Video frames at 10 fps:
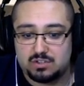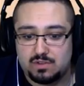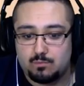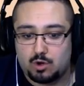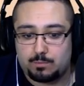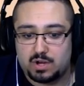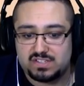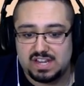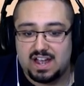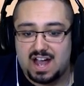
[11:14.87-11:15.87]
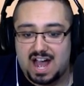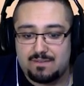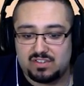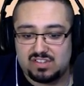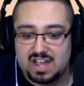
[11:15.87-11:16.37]
do even more upgrades.
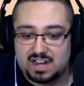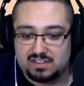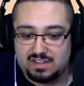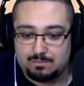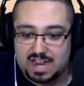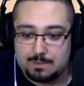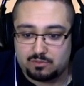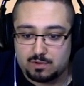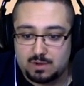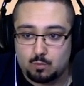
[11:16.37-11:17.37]
Obviously, the hockey team times three.